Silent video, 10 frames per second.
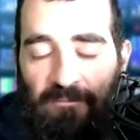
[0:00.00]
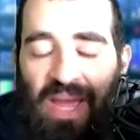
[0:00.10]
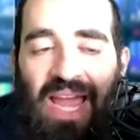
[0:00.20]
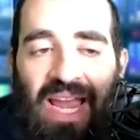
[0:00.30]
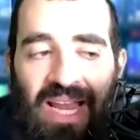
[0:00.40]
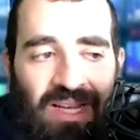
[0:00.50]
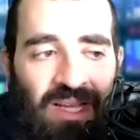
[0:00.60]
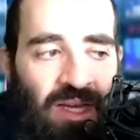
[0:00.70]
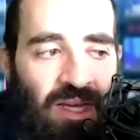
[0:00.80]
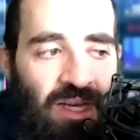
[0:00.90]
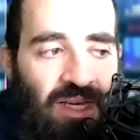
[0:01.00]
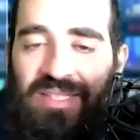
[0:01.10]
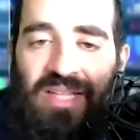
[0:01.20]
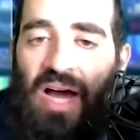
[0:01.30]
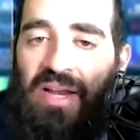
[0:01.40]
Pain is
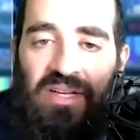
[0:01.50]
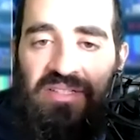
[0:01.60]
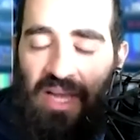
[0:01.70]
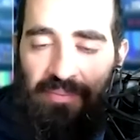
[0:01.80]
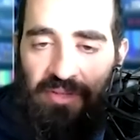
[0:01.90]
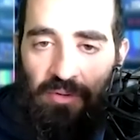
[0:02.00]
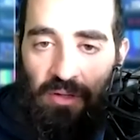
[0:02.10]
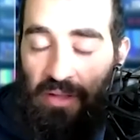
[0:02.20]
not acceptable,